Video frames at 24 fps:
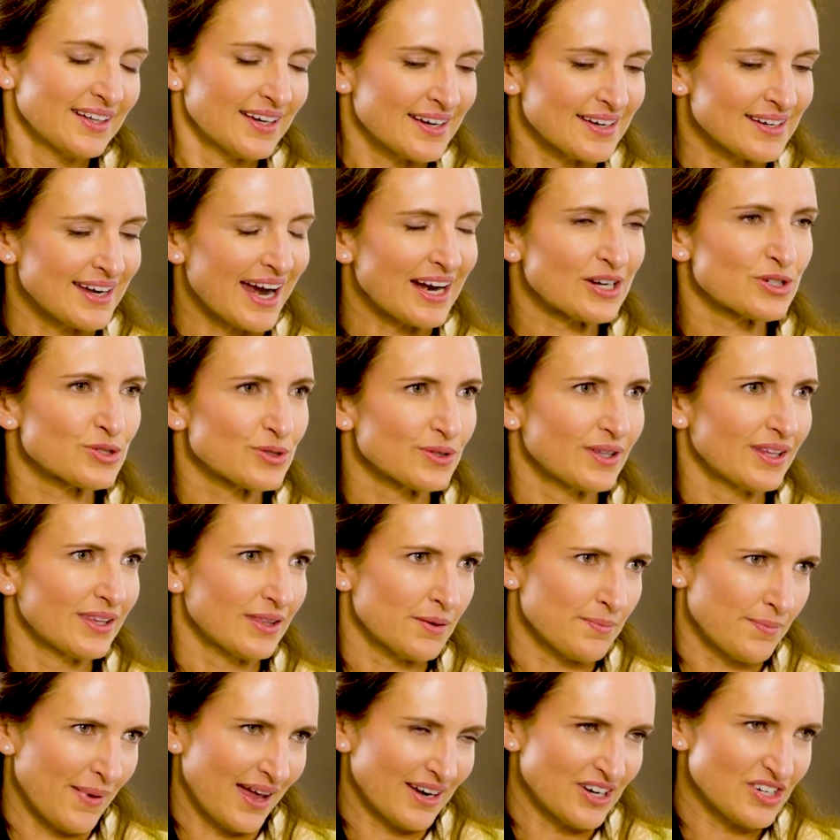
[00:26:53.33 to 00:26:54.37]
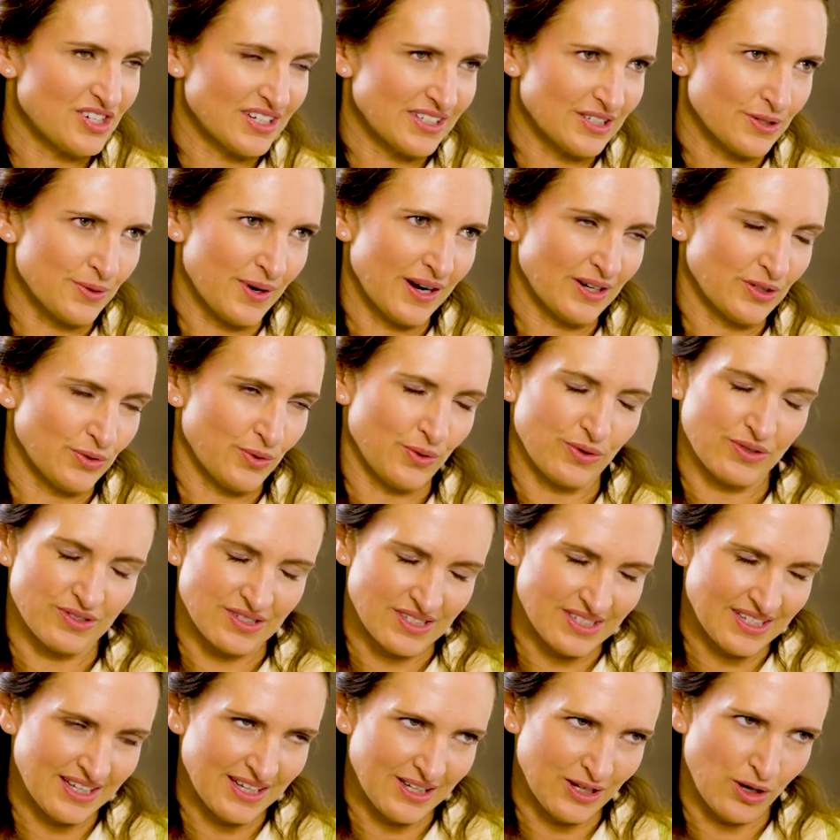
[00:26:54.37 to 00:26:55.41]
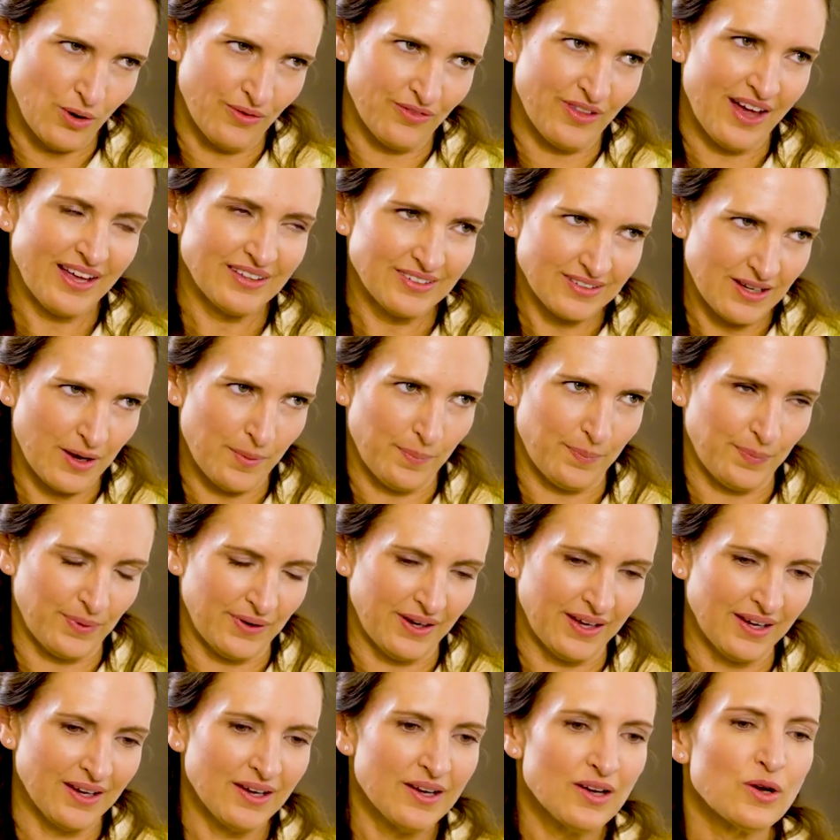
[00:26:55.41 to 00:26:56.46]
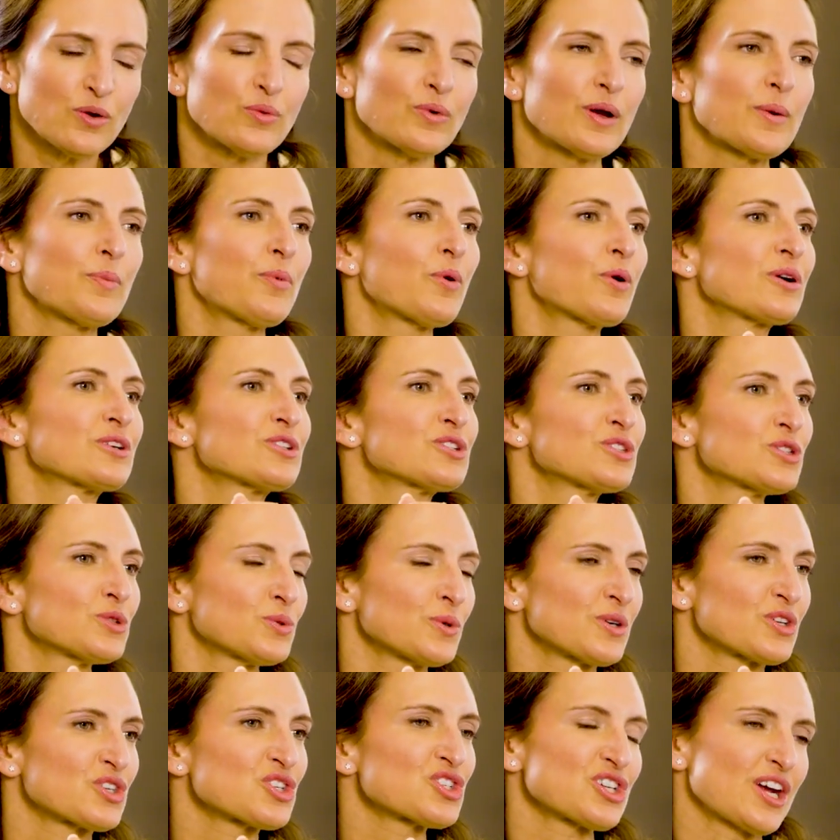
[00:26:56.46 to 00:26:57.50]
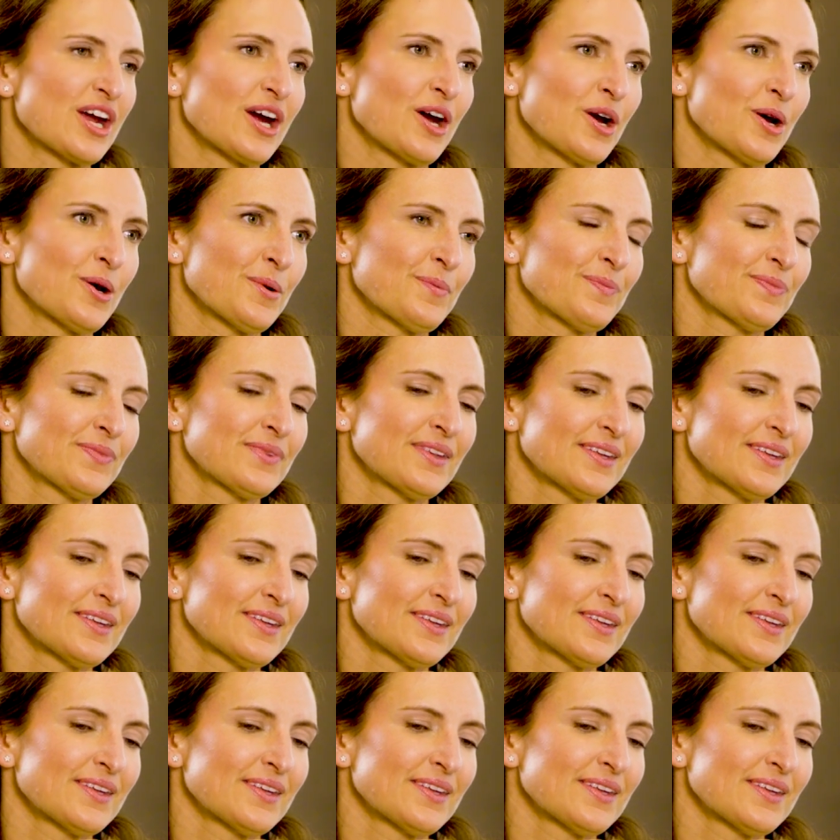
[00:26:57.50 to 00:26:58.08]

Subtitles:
naturally the managing director or the CEO of that company reports to a chair.